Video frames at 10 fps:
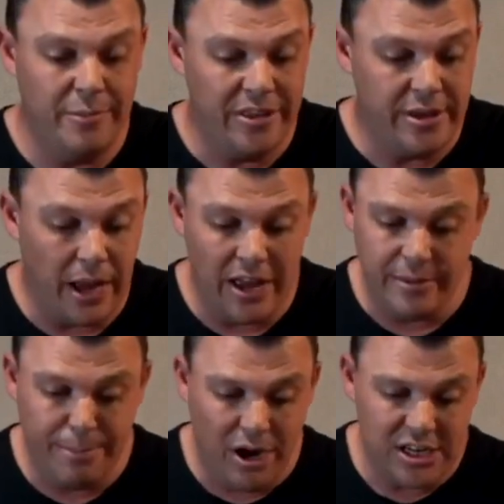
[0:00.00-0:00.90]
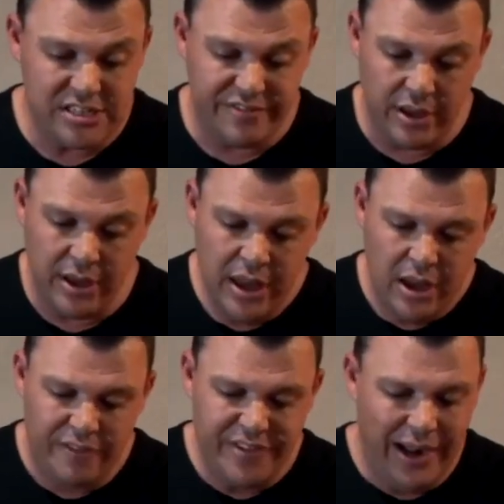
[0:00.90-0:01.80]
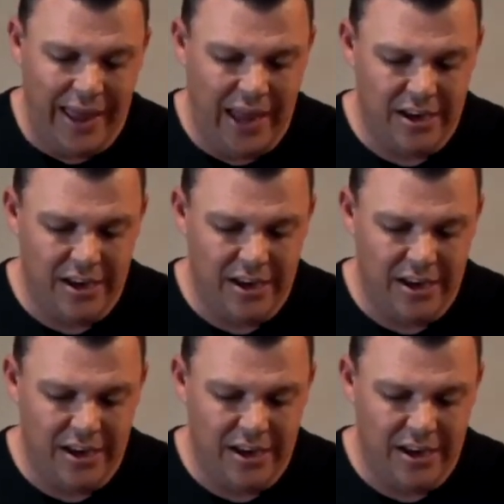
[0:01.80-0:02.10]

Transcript: other parts of the land,